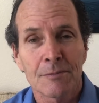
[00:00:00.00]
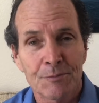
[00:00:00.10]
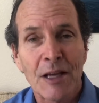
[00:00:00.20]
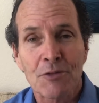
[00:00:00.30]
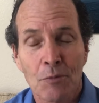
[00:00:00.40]

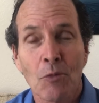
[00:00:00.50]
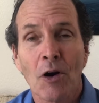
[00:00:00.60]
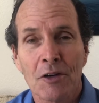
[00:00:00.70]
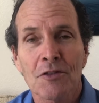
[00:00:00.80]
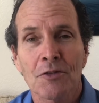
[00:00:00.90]
That's what
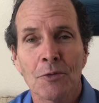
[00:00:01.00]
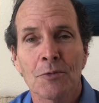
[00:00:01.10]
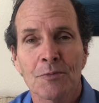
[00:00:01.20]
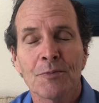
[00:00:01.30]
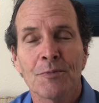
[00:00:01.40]
markets do.
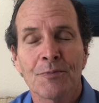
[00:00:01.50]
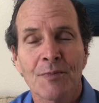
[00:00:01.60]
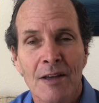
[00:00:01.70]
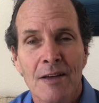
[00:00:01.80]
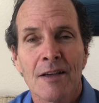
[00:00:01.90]

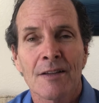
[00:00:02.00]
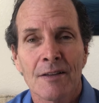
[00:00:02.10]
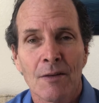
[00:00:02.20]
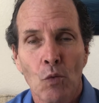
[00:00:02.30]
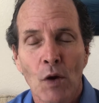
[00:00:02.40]

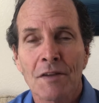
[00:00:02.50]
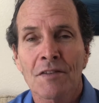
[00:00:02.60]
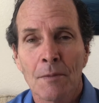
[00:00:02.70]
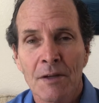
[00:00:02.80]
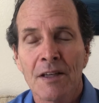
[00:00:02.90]
What
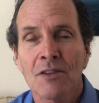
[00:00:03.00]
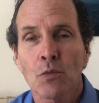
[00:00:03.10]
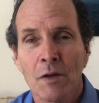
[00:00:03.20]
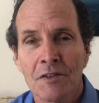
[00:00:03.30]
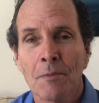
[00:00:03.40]
somebody is
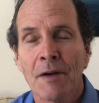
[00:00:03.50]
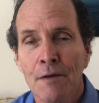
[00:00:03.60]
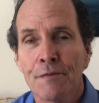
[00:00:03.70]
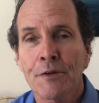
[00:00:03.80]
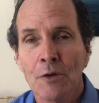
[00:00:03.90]
willing to pay
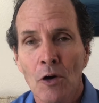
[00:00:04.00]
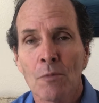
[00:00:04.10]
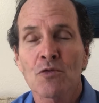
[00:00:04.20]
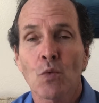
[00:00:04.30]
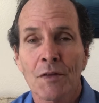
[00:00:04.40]
for your home
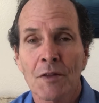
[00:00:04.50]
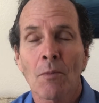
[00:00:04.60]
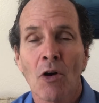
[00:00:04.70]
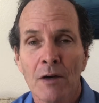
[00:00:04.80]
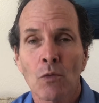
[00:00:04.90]
is what the
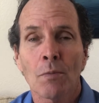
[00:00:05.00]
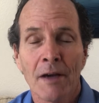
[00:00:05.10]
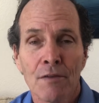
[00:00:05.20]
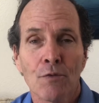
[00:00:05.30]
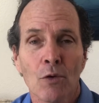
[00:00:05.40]
market will
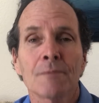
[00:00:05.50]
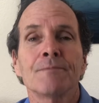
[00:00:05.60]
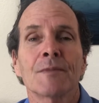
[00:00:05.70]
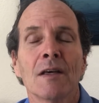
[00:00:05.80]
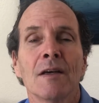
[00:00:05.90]
pay for it.
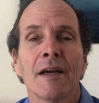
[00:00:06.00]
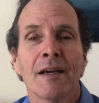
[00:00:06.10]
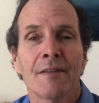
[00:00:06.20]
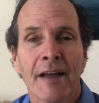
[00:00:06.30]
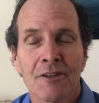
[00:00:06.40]

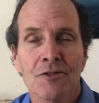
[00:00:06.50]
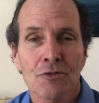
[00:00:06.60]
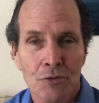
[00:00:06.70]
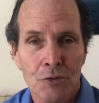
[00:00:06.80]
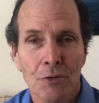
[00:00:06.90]
And that's the
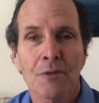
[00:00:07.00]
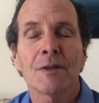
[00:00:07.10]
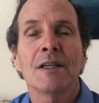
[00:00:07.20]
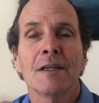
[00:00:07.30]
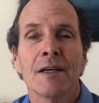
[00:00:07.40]
truth.
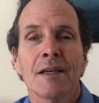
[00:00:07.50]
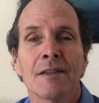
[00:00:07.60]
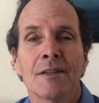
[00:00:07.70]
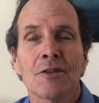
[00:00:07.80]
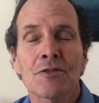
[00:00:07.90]

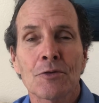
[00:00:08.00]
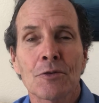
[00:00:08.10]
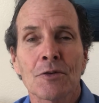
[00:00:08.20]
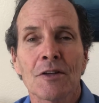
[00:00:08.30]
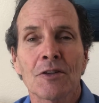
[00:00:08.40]
And the
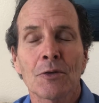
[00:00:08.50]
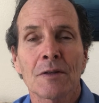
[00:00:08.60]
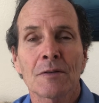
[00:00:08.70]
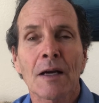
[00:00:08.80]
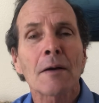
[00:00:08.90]
sooner that you
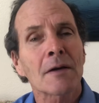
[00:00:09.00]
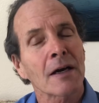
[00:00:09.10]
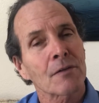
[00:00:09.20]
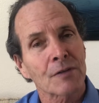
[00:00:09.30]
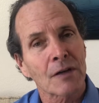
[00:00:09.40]
can
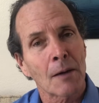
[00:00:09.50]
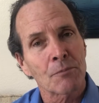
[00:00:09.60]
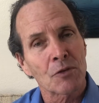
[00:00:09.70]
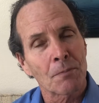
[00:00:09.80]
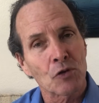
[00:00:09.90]
kind of come
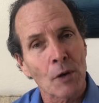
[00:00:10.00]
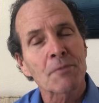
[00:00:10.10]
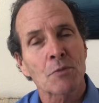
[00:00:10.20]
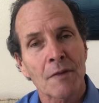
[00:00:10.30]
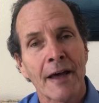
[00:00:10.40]
to
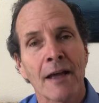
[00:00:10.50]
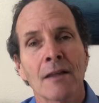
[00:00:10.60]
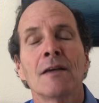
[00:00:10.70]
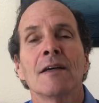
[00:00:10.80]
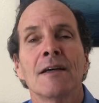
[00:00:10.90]
grips with that,